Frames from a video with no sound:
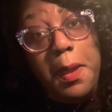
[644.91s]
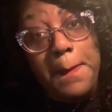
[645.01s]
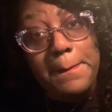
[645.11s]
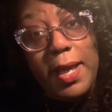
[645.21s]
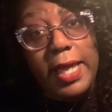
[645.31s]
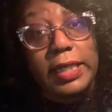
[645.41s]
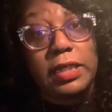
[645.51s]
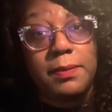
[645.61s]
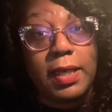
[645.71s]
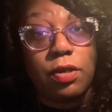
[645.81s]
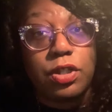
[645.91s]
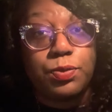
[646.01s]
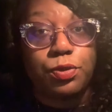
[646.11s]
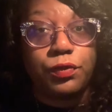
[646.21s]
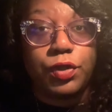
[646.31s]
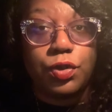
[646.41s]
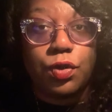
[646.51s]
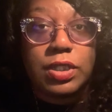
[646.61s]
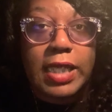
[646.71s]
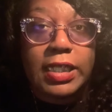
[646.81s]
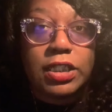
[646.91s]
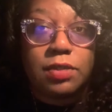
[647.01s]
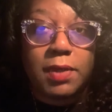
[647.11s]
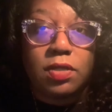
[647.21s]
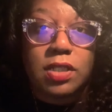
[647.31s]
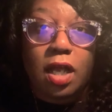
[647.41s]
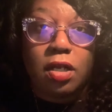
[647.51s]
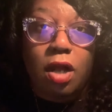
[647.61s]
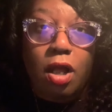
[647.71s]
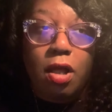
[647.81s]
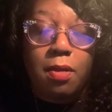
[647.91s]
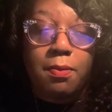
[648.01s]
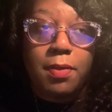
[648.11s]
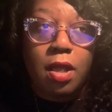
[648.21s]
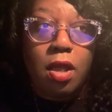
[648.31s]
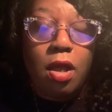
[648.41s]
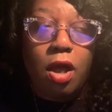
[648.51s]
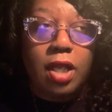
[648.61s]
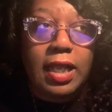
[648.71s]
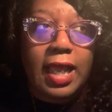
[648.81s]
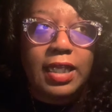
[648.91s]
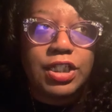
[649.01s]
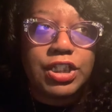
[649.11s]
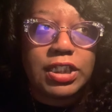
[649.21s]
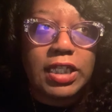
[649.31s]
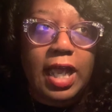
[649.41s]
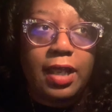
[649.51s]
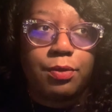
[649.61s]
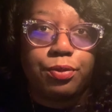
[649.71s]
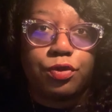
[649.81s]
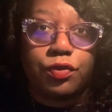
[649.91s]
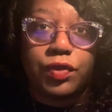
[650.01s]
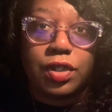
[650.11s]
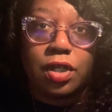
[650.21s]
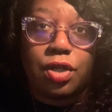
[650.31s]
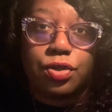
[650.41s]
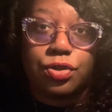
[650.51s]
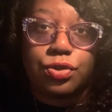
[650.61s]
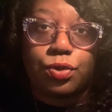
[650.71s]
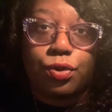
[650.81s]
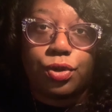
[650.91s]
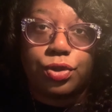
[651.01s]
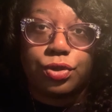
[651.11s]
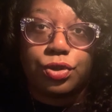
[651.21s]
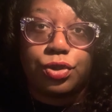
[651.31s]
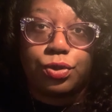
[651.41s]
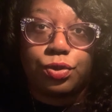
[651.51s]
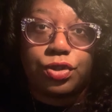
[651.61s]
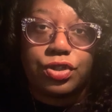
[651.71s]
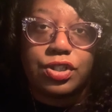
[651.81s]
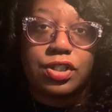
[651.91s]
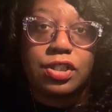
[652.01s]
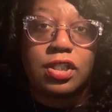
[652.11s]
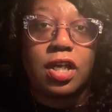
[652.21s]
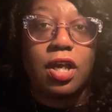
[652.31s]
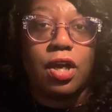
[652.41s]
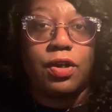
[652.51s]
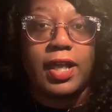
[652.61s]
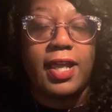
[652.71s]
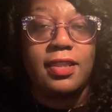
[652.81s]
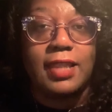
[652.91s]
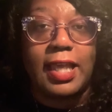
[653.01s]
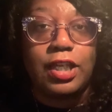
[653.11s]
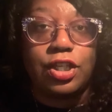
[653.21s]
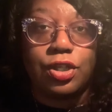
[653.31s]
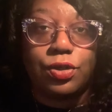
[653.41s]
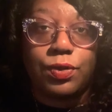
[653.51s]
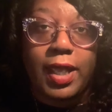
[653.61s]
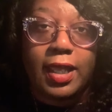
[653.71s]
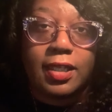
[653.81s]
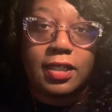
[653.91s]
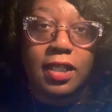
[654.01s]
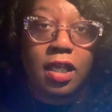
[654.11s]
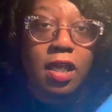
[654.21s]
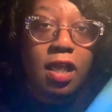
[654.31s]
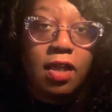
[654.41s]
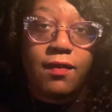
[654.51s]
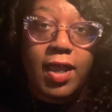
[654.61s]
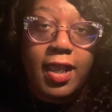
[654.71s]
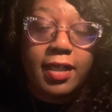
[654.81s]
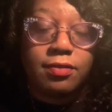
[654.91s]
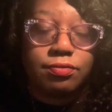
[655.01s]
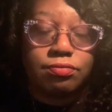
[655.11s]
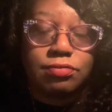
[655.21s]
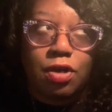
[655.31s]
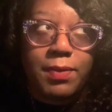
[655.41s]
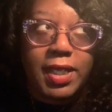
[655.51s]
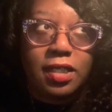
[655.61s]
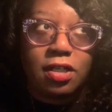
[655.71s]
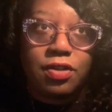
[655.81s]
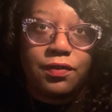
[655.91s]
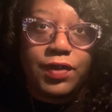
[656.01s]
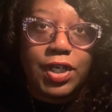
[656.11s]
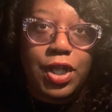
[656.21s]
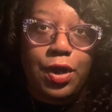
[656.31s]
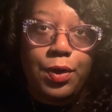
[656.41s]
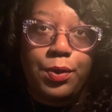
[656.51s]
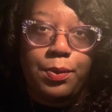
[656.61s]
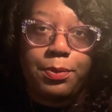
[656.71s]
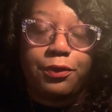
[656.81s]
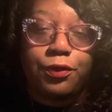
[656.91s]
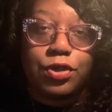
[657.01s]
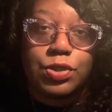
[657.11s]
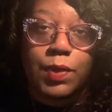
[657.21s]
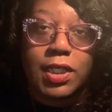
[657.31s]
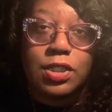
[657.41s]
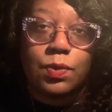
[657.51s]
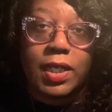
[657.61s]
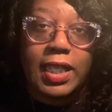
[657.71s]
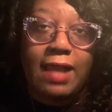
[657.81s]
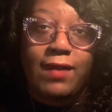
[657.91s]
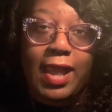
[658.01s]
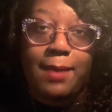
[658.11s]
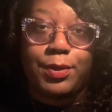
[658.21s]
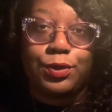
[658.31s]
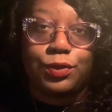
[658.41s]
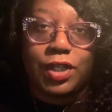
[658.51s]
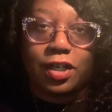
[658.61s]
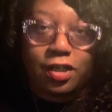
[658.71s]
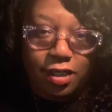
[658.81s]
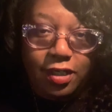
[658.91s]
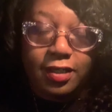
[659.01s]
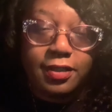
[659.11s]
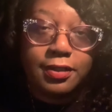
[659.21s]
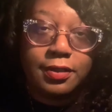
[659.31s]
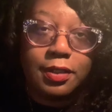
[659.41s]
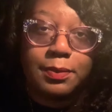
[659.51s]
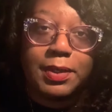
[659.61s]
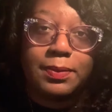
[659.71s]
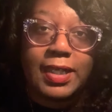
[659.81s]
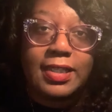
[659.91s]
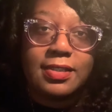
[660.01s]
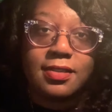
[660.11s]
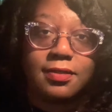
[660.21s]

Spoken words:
My email is provencures@gmail.com. On IG, I am proven_cures. Okay, thank you. And if I don't make another video before 2020, have a happy new year and be blessed.